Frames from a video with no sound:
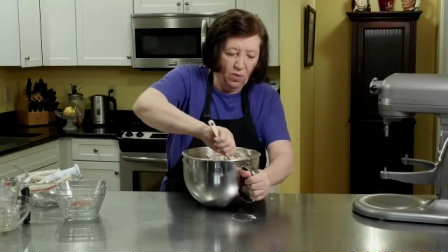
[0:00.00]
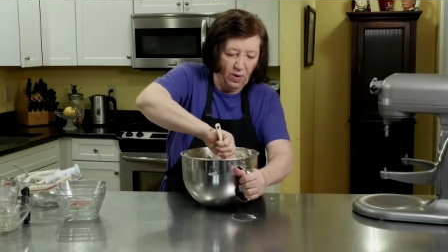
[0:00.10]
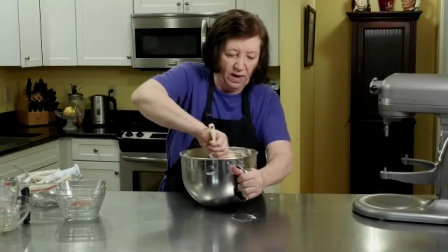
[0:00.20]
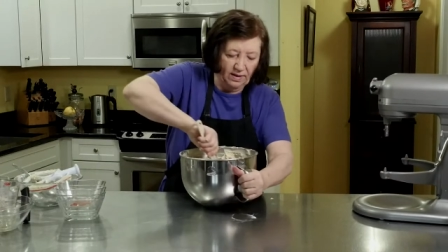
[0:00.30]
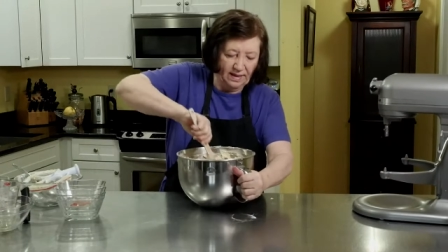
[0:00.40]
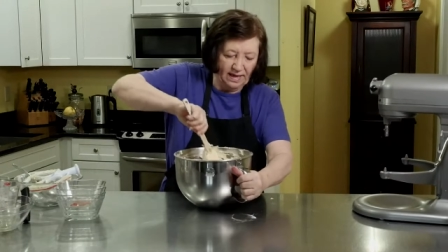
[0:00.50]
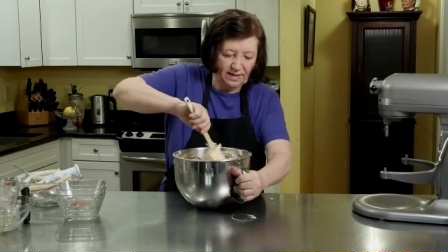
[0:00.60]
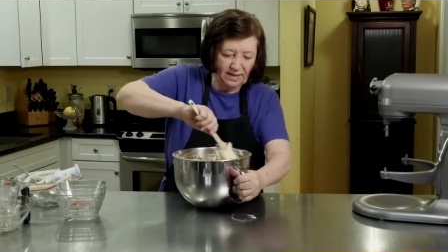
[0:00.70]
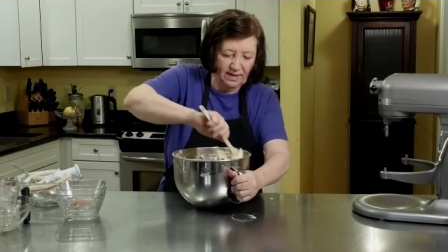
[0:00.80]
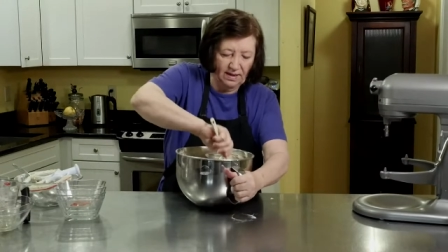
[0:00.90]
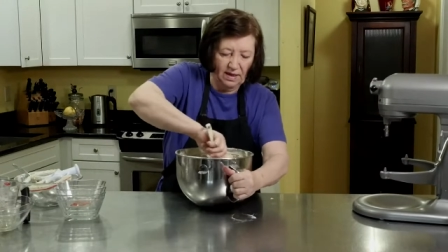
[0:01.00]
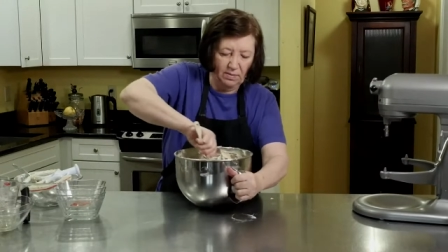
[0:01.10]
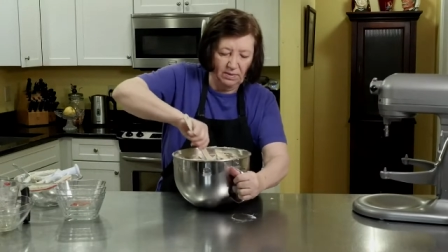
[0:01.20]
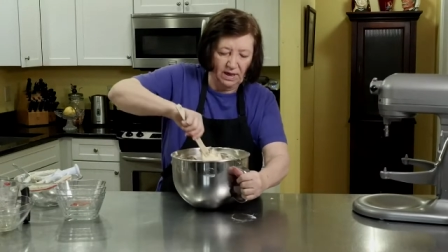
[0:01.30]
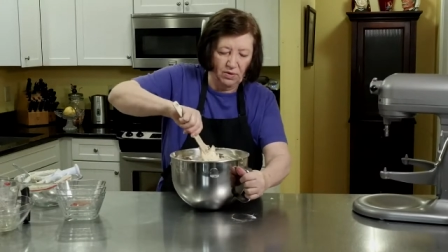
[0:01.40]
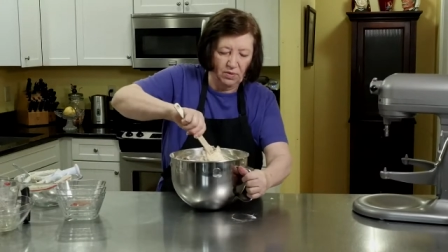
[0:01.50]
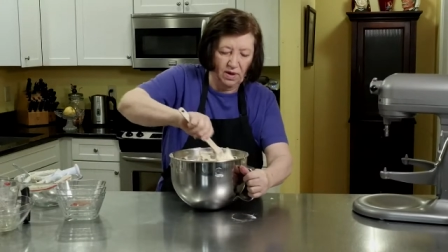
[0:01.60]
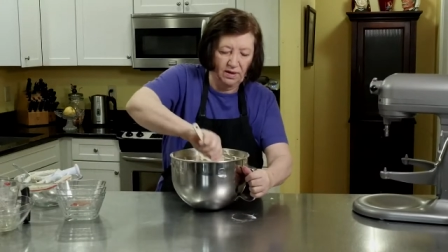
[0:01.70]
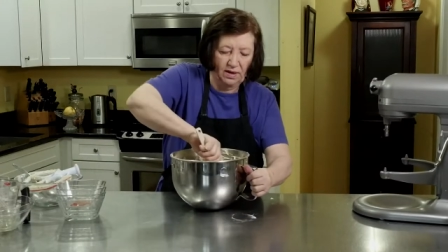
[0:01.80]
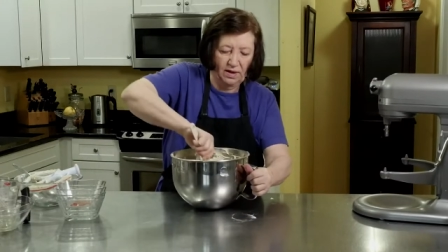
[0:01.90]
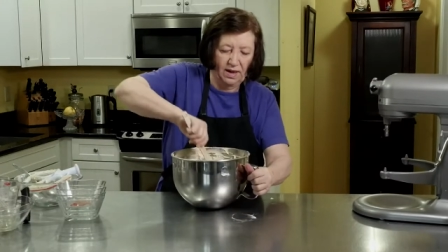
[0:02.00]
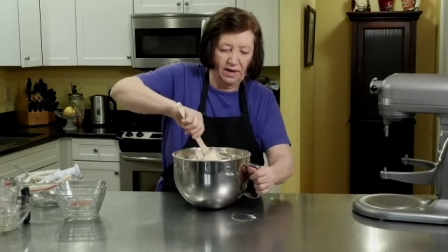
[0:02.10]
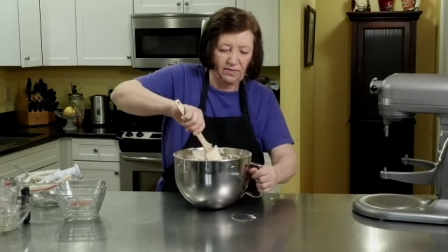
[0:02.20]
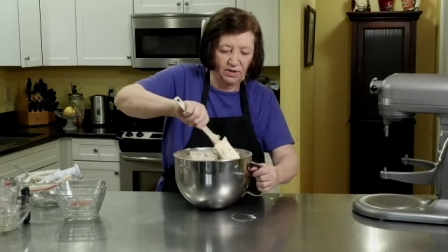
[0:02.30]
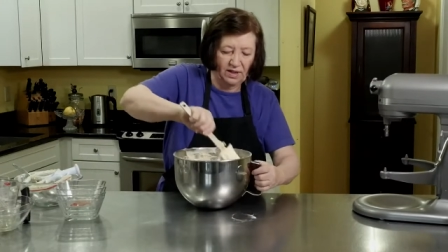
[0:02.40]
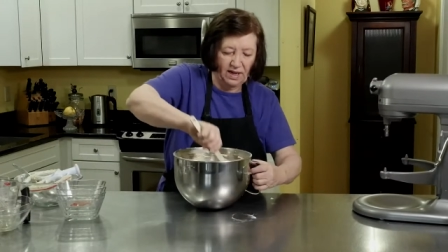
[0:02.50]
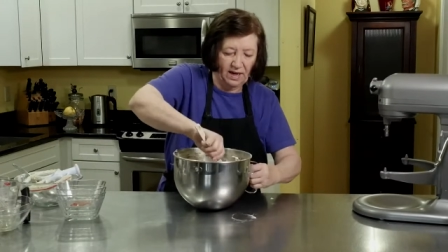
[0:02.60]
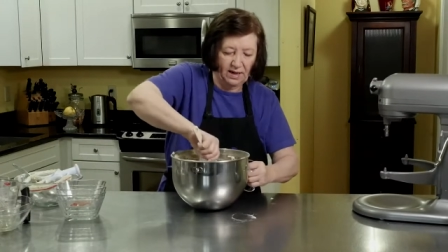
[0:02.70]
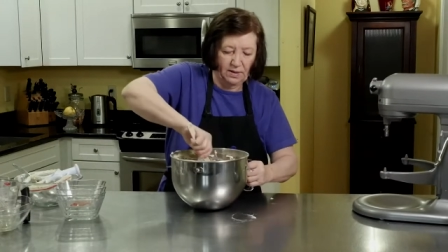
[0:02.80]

Well, that's going to come later on after the cake